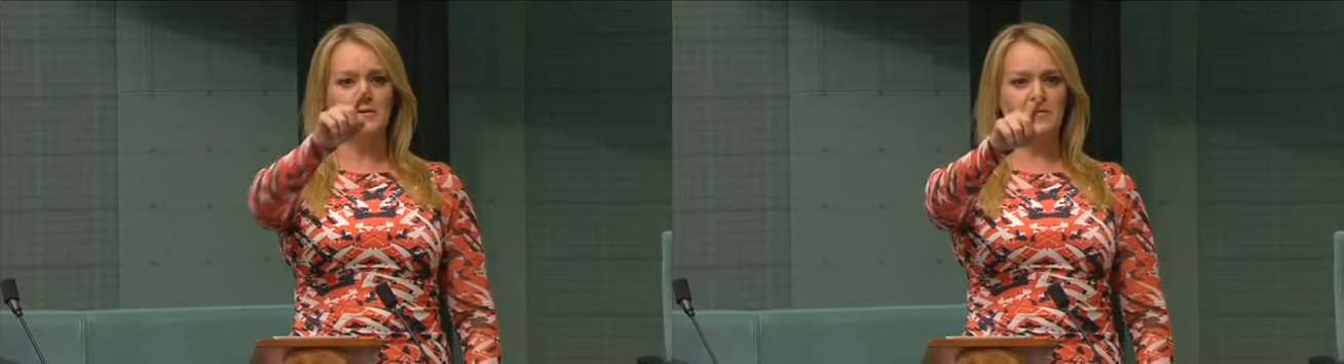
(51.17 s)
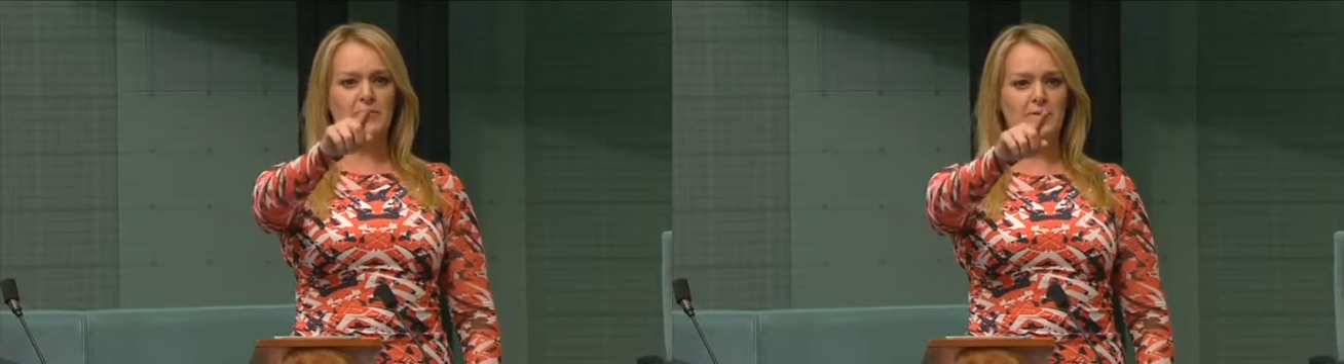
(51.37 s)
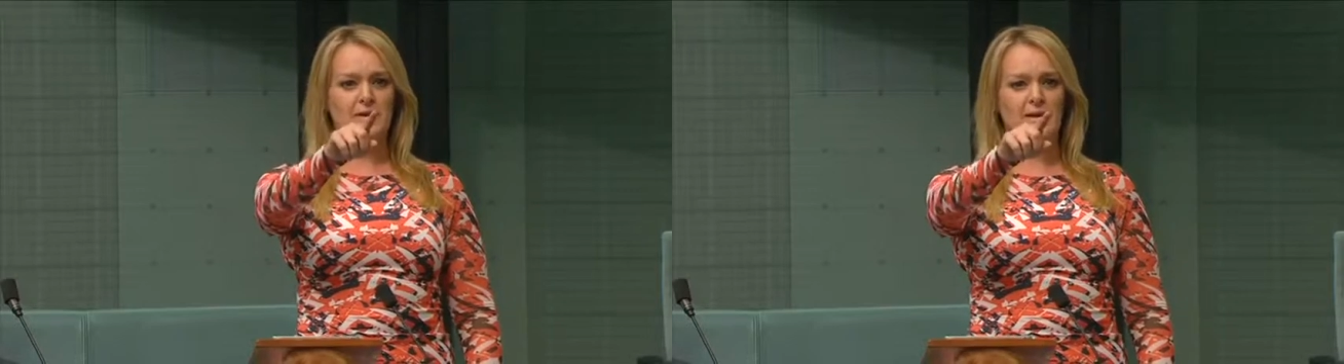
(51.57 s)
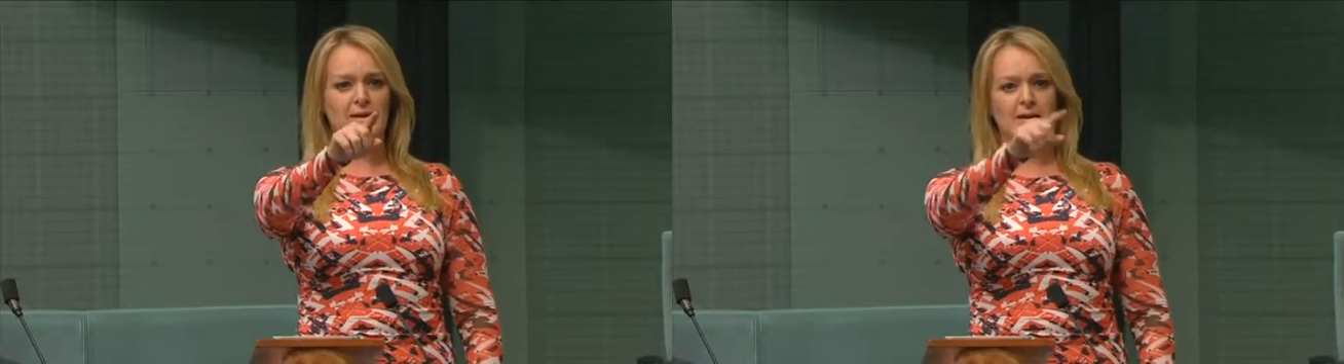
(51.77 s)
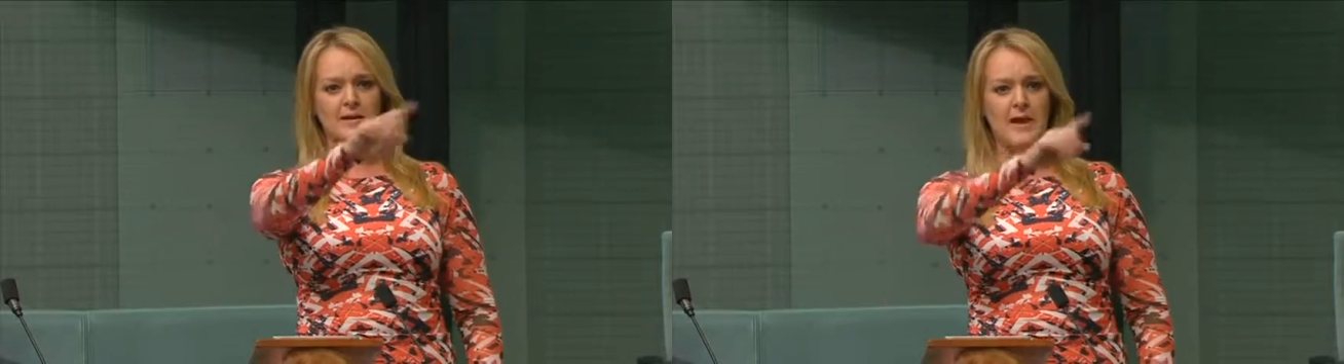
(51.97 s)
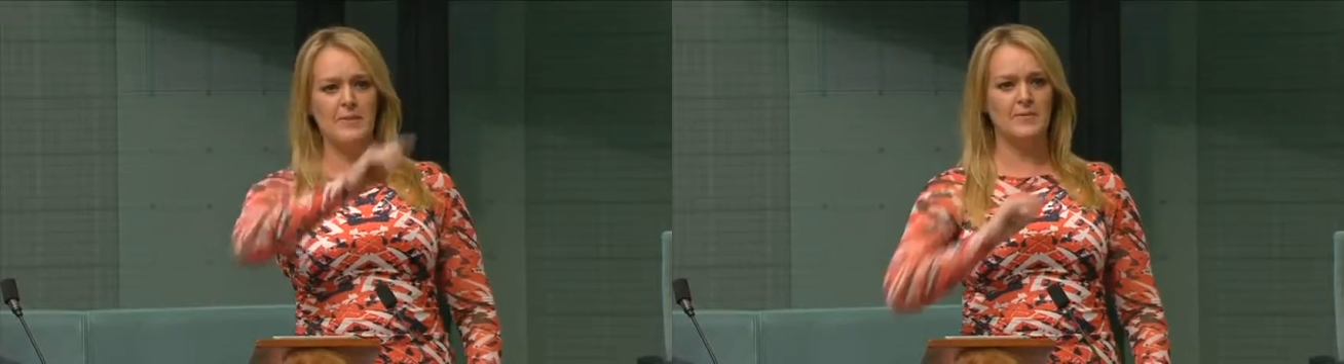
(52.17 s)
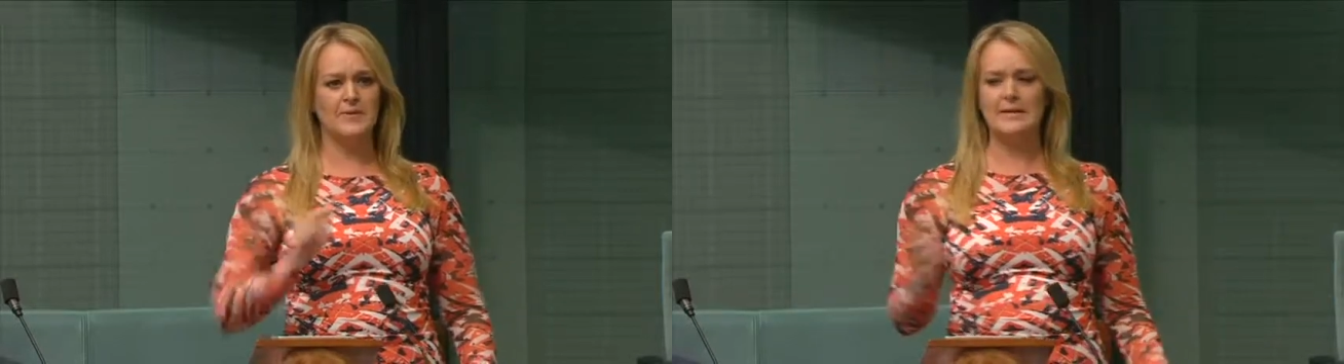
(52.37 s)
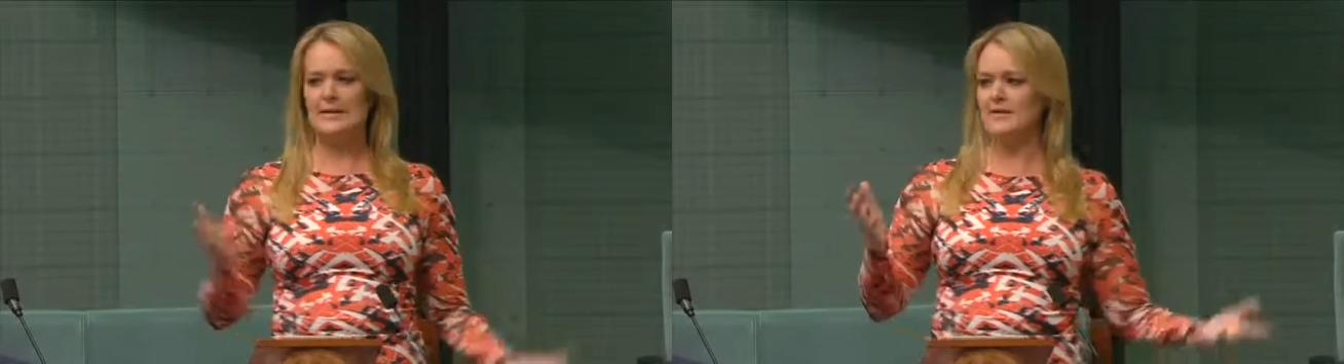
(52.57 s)
3, a couple that
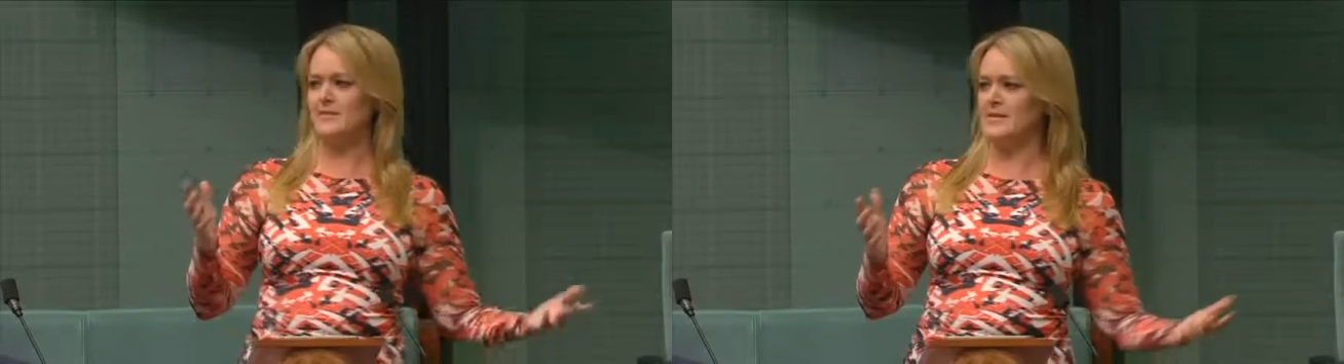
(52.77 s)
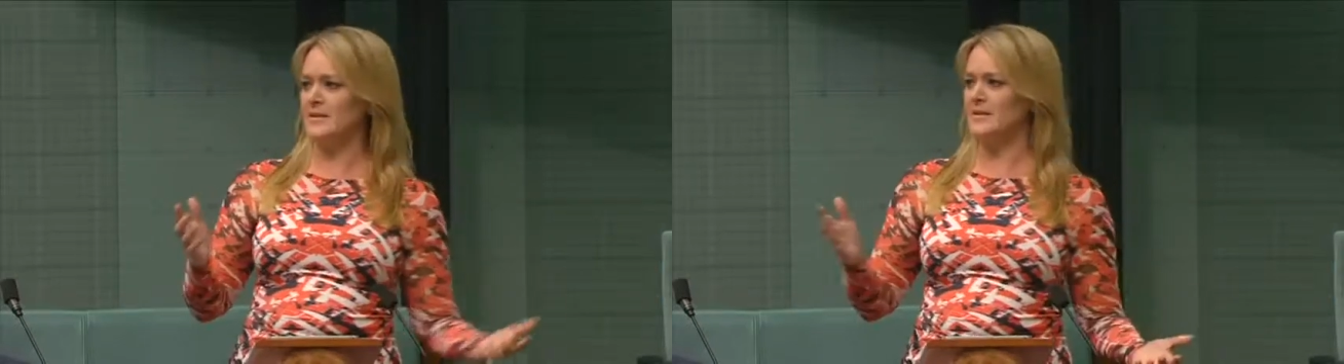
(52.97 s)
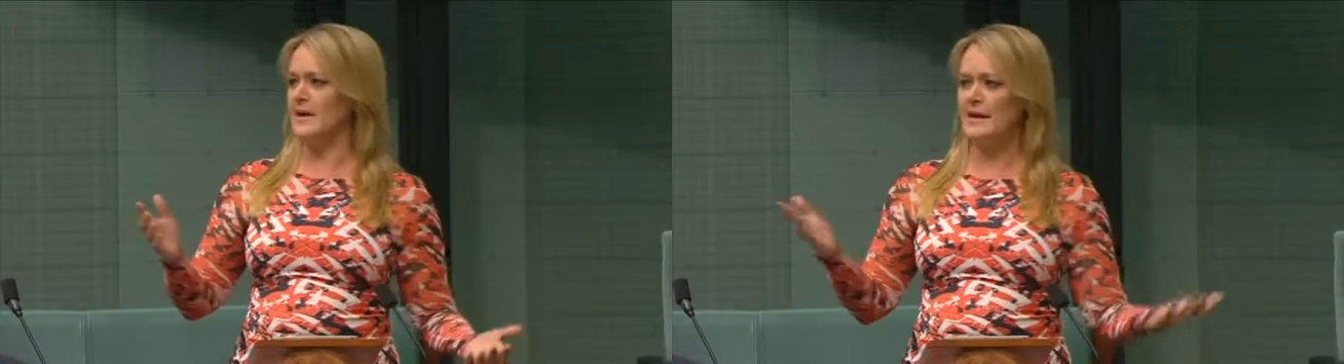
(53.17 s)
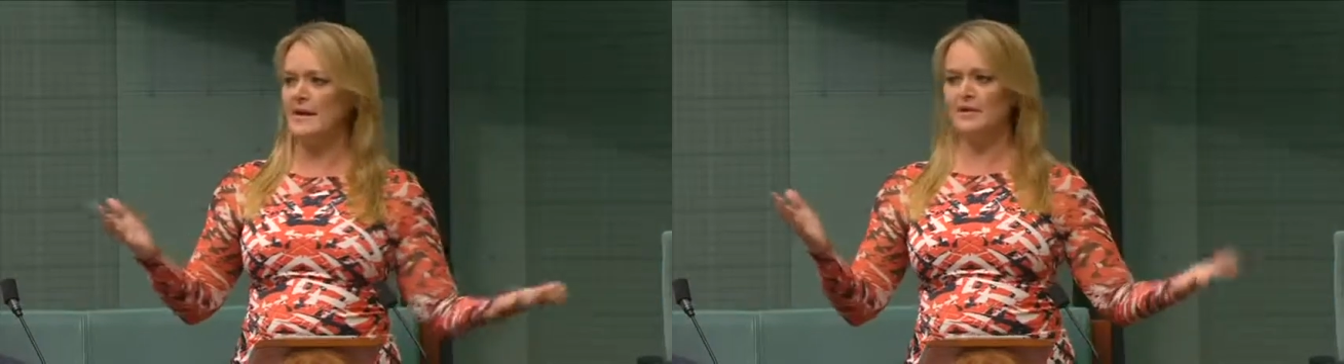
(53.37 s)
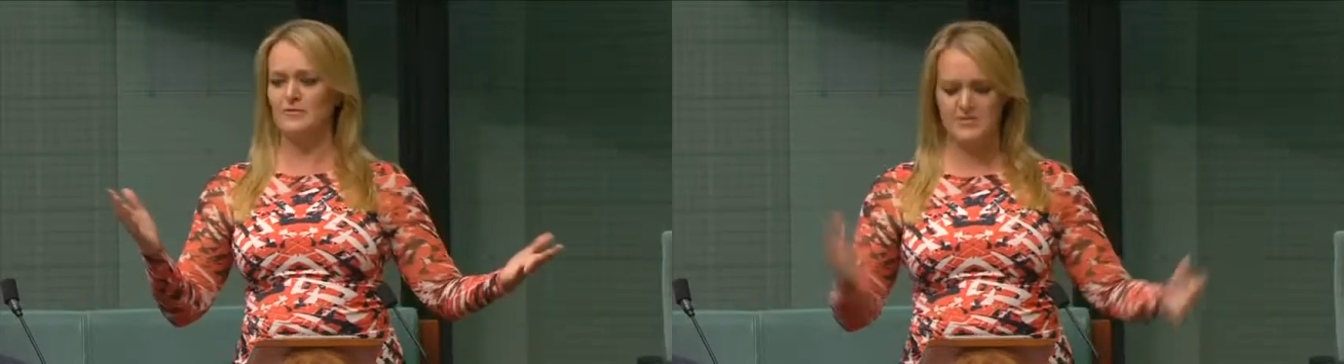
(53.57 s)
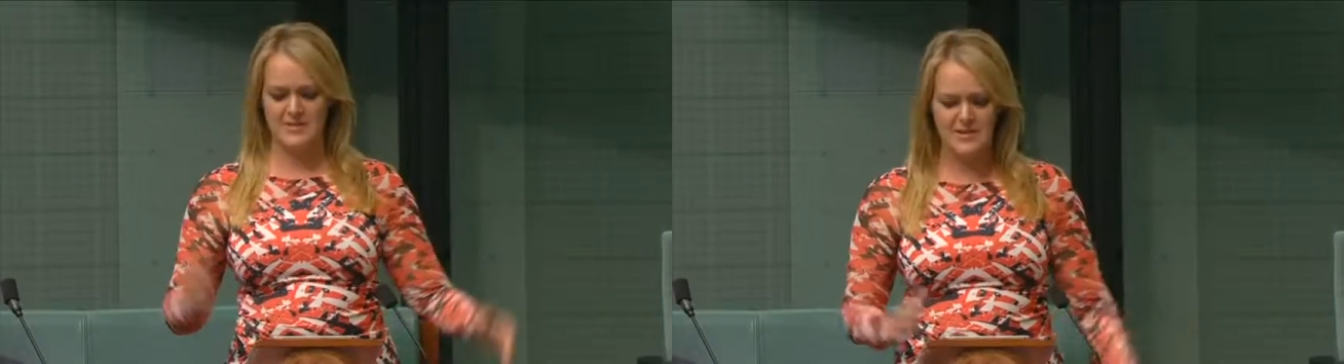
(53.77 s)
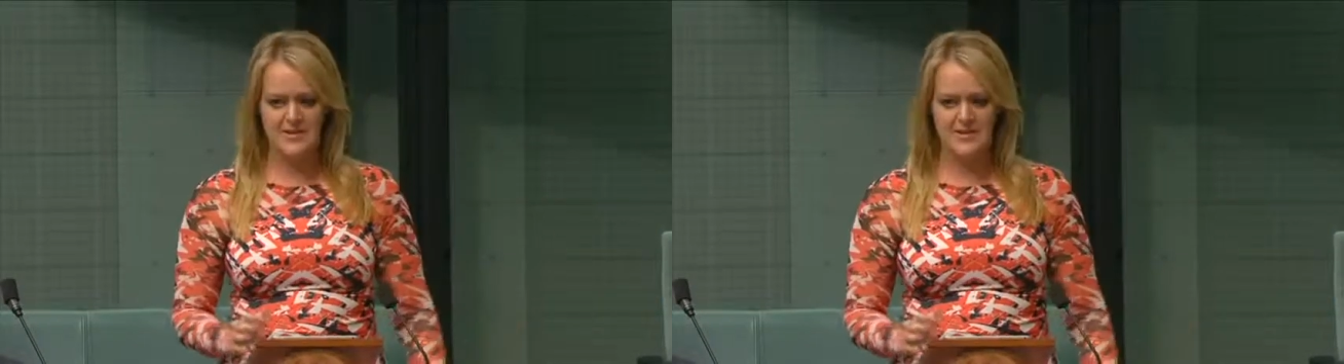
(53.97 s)
are leaving, that are left.